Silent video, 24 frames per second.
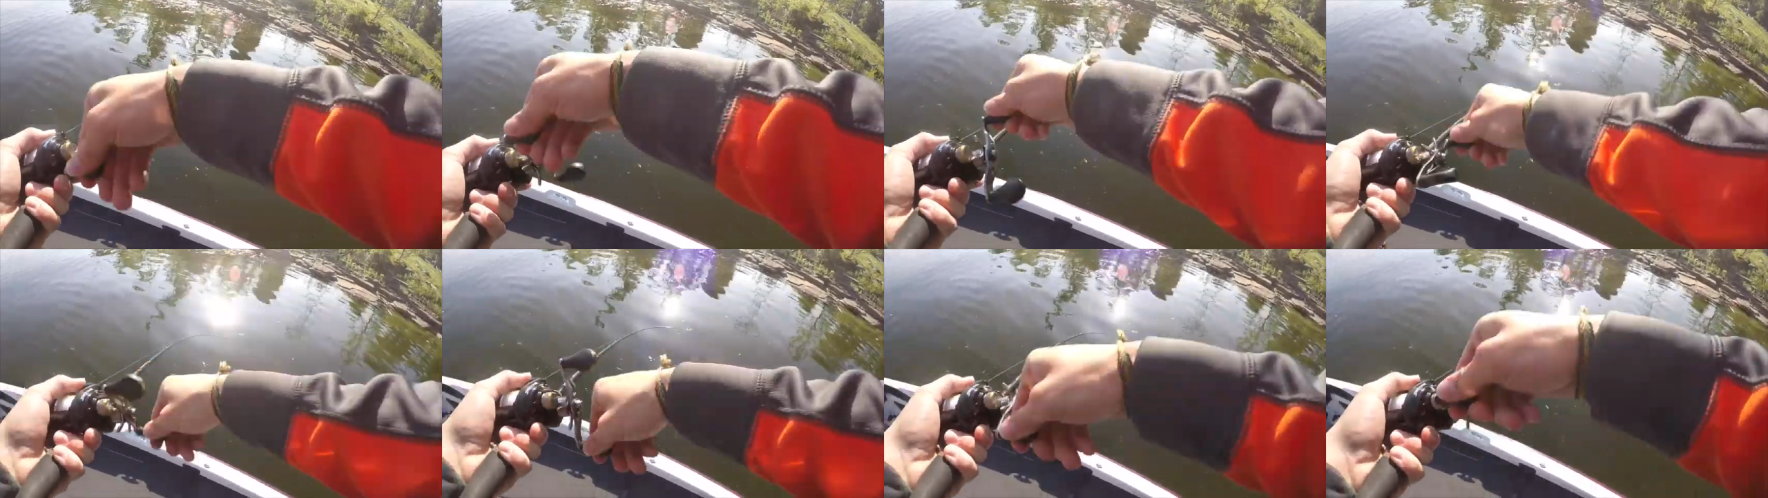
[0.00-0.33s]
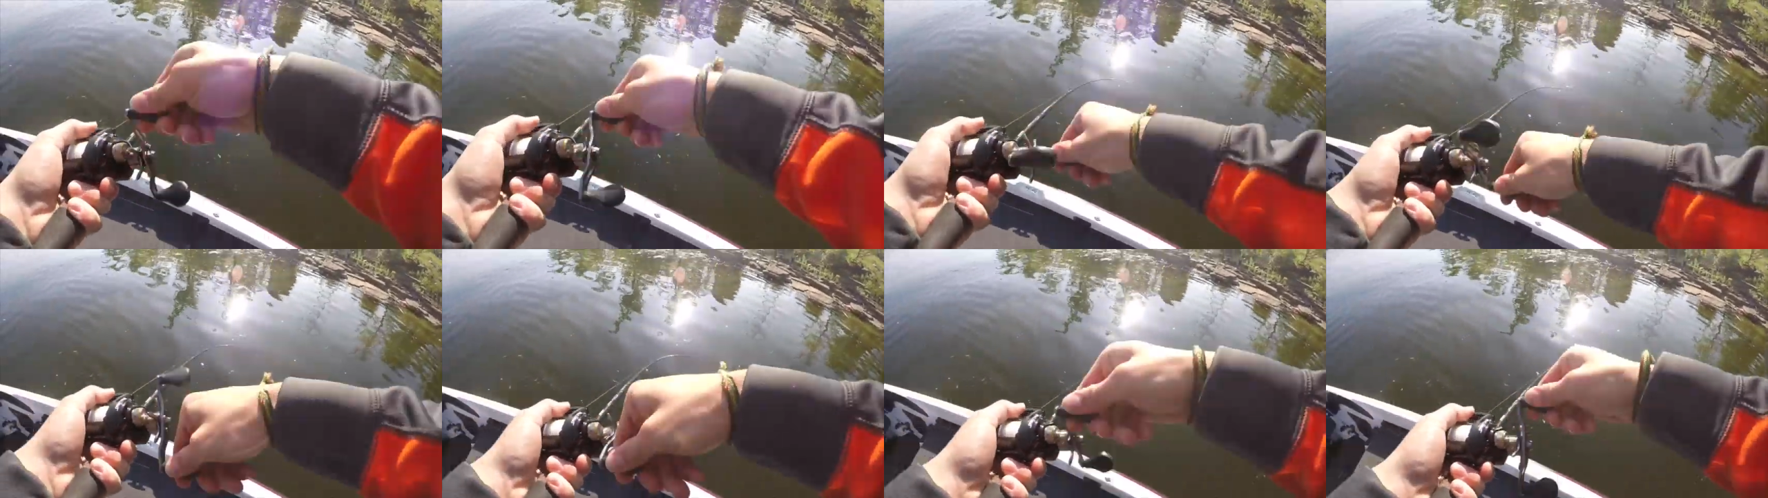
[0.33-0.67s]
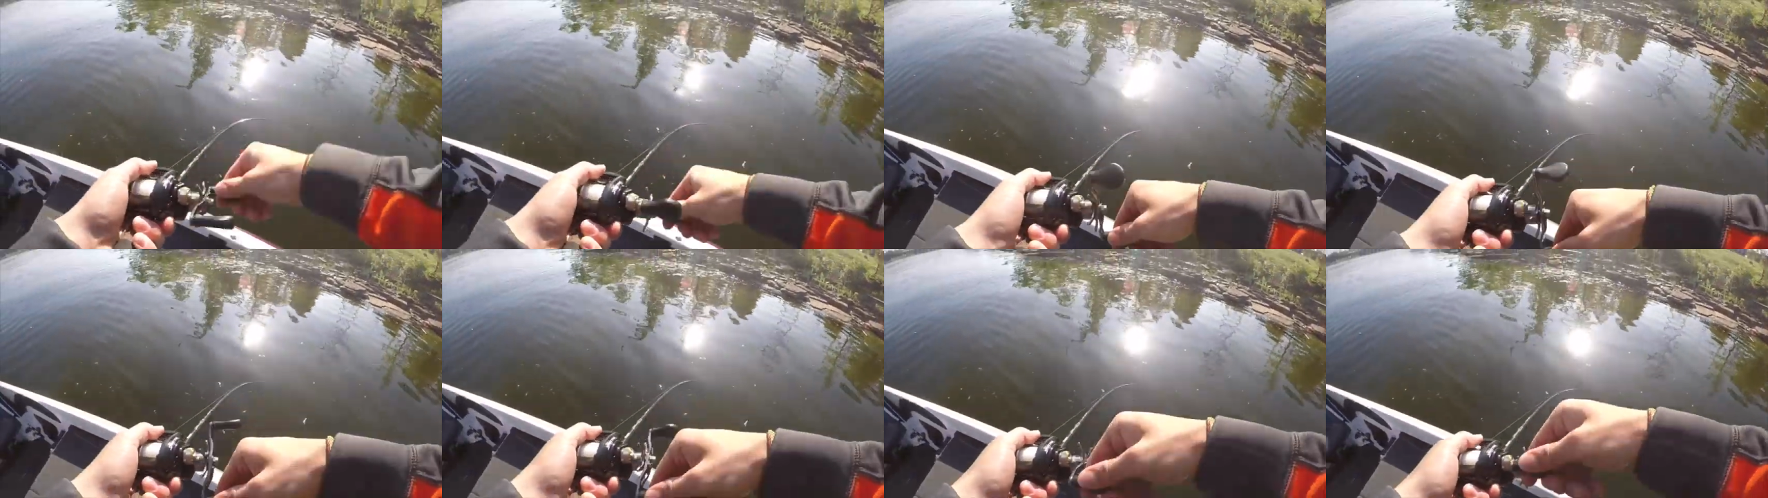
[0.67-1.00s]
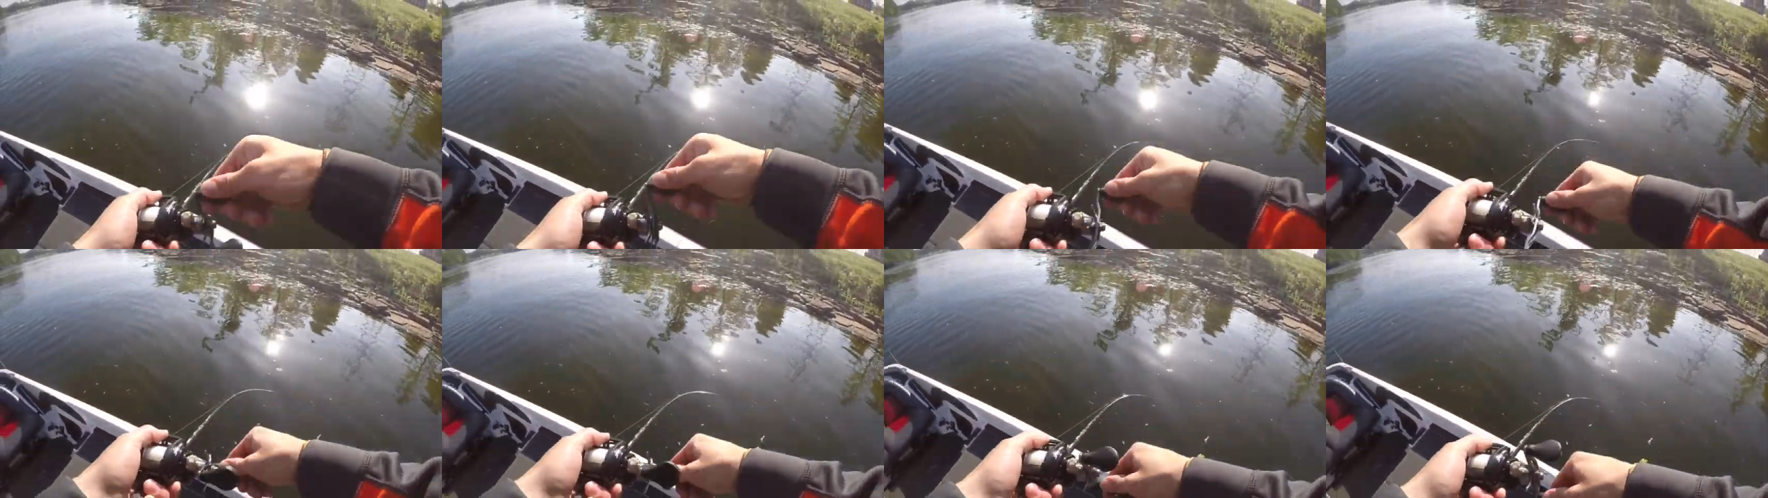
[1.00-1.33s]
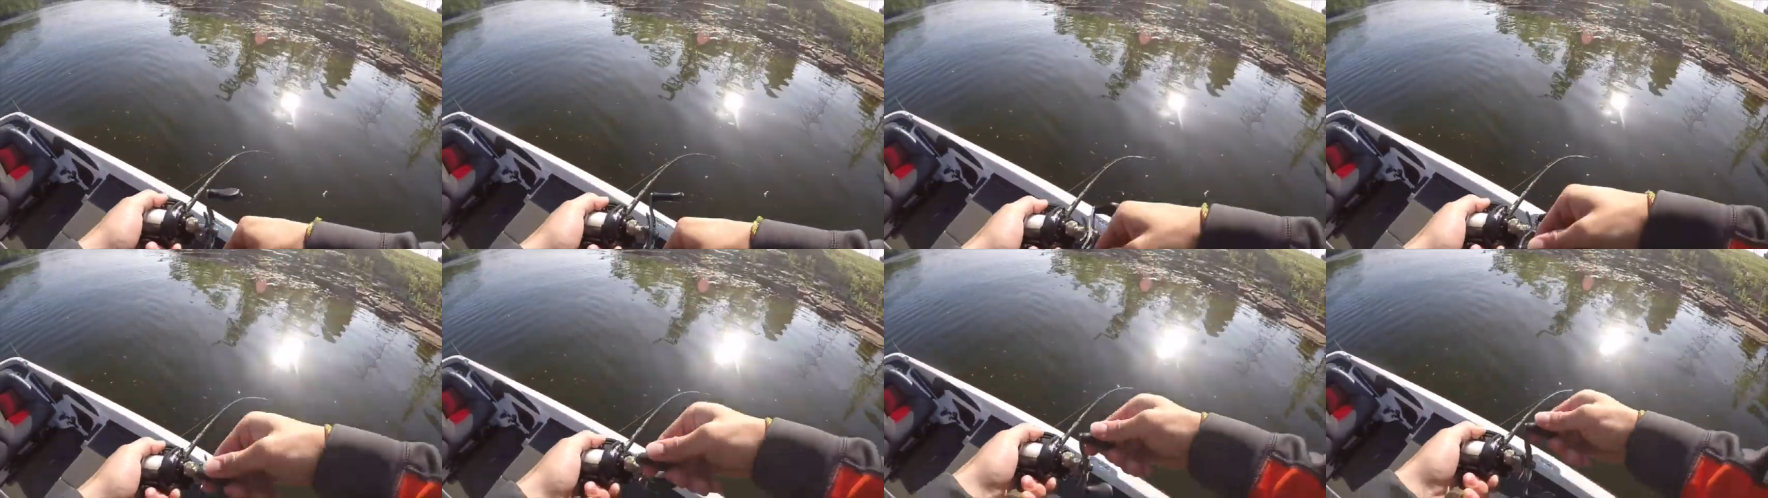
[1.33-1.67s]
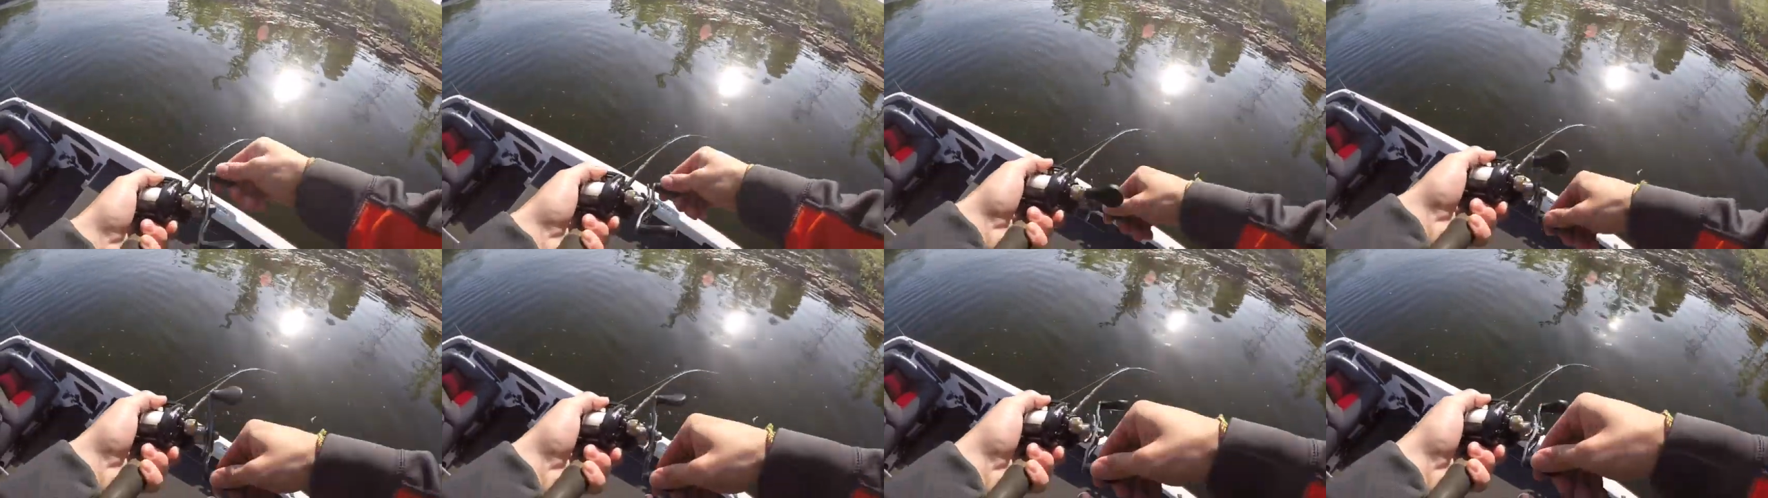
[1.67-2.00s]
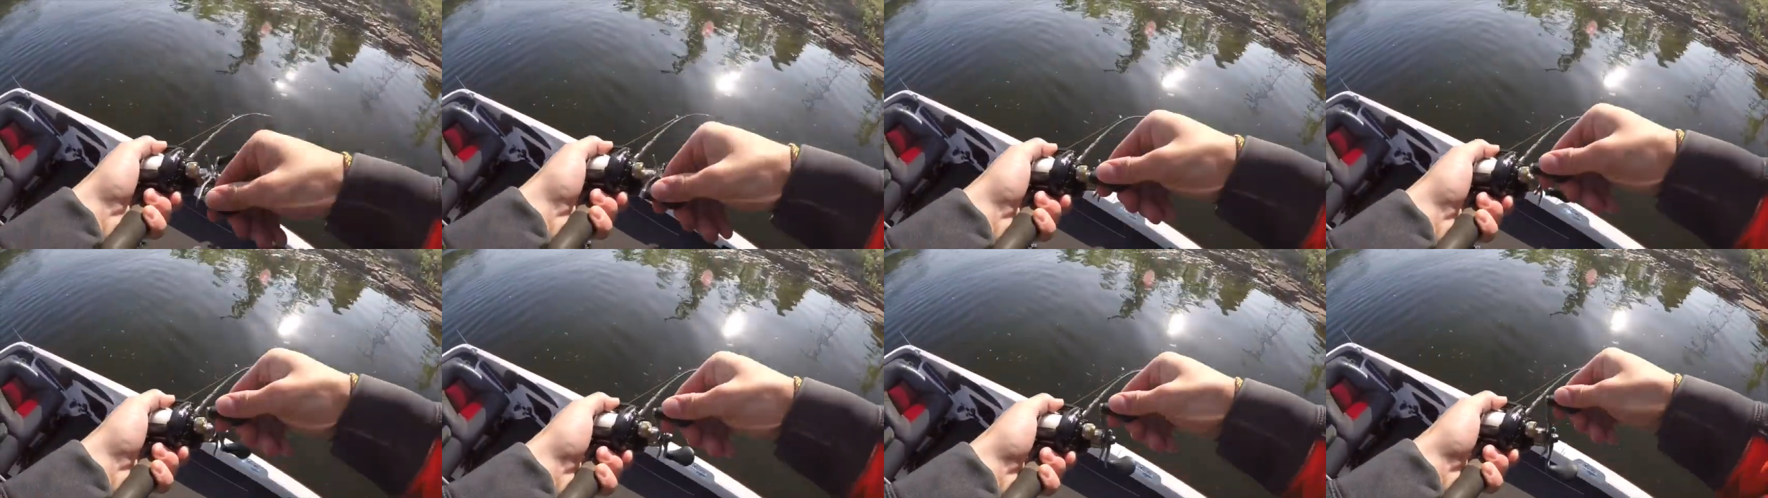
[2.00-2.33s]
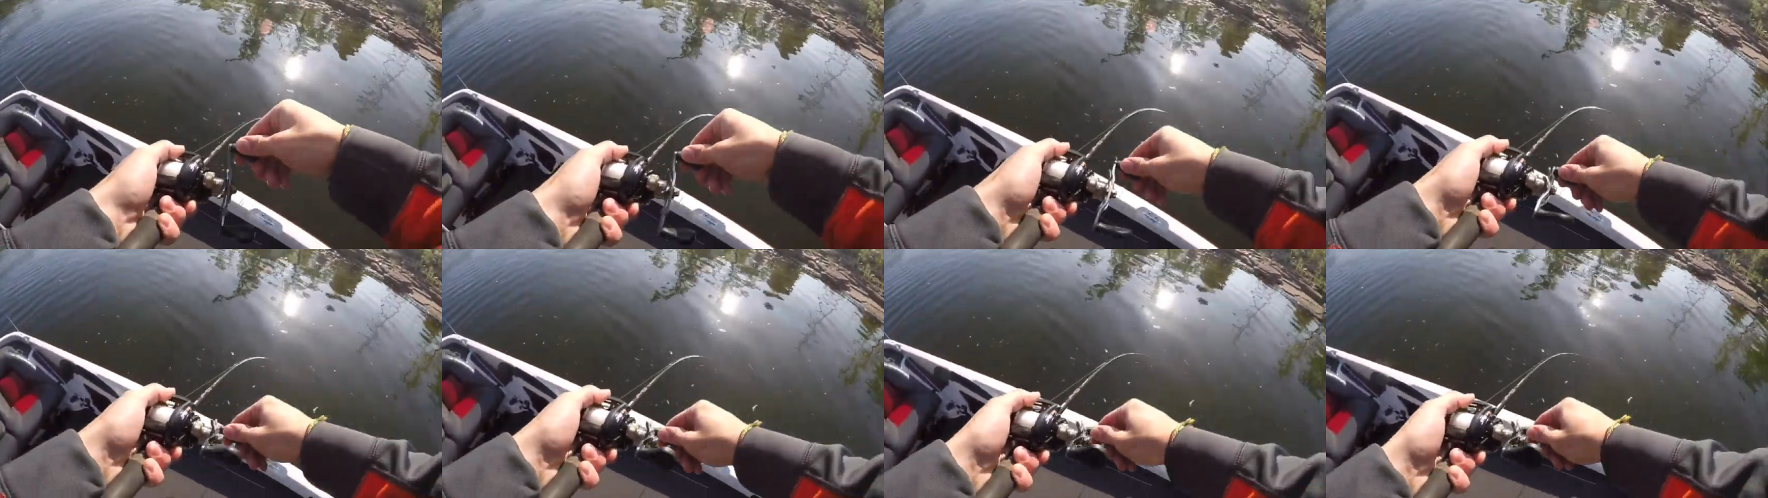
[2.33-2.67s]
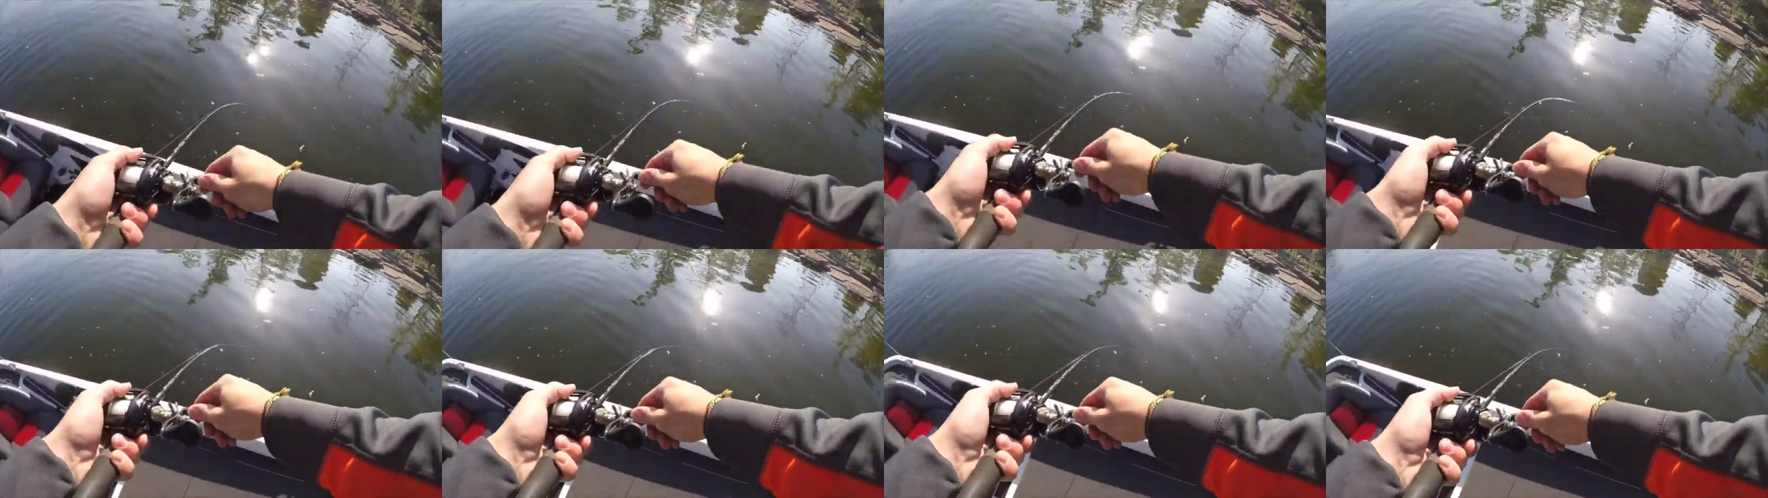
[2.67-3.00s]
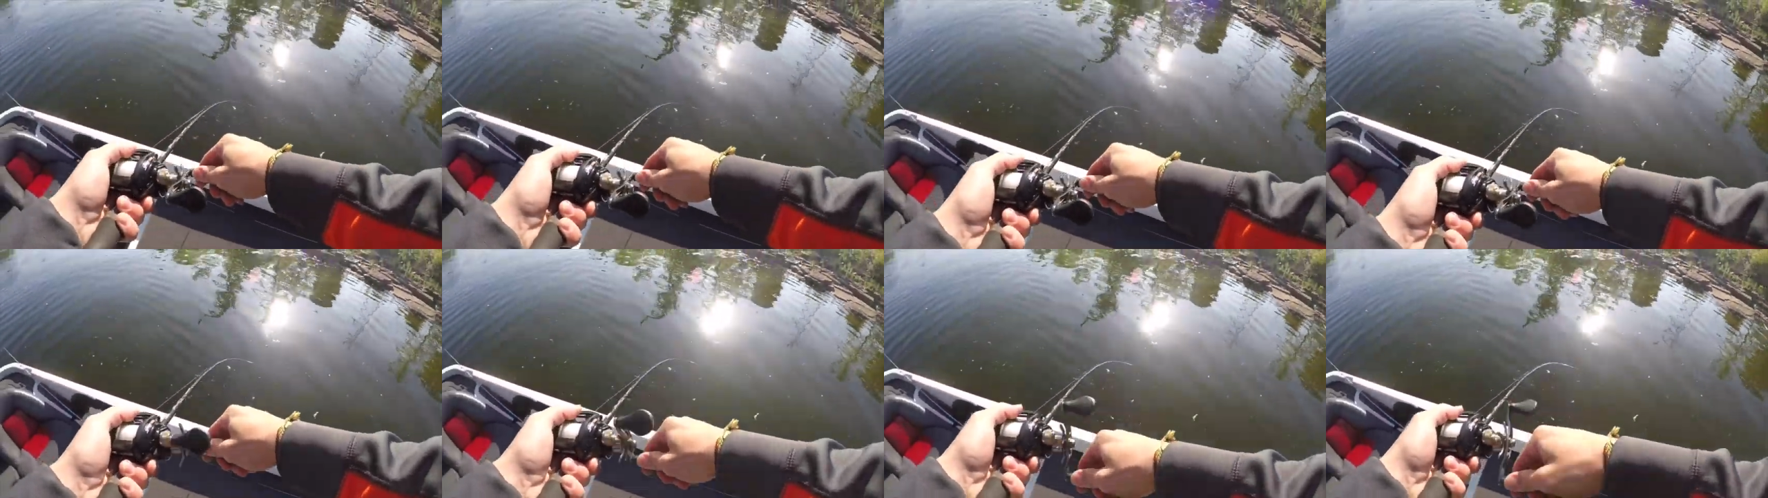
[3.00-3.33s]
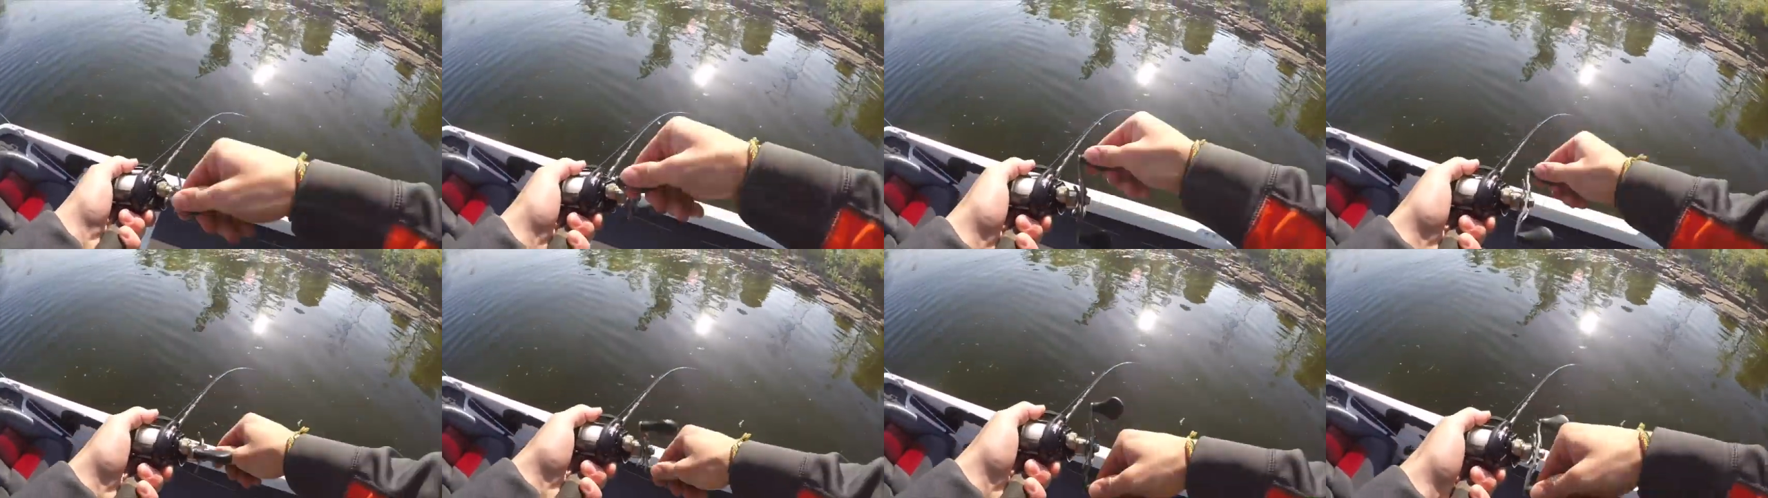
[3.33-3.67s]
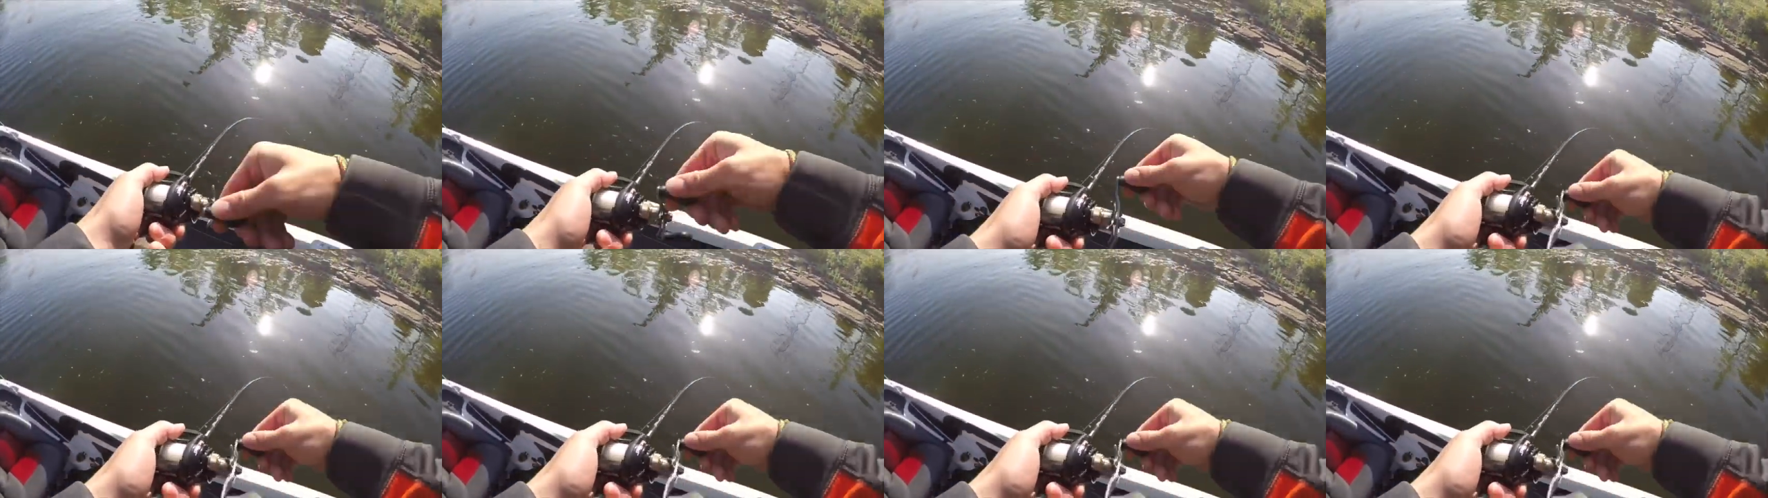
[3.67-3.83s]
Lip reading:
[unreadable: no face in view]